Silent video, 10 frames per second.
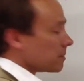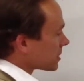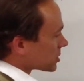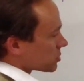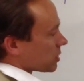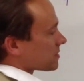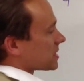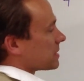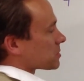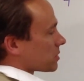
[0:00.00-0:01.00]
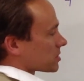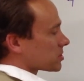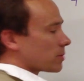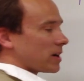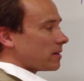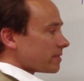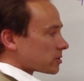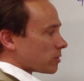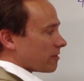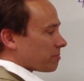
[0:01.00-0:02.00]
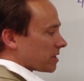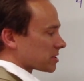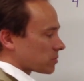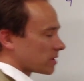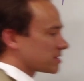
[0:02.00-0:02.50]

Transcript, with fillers: because 12 times 1 is 12. 12 plus 1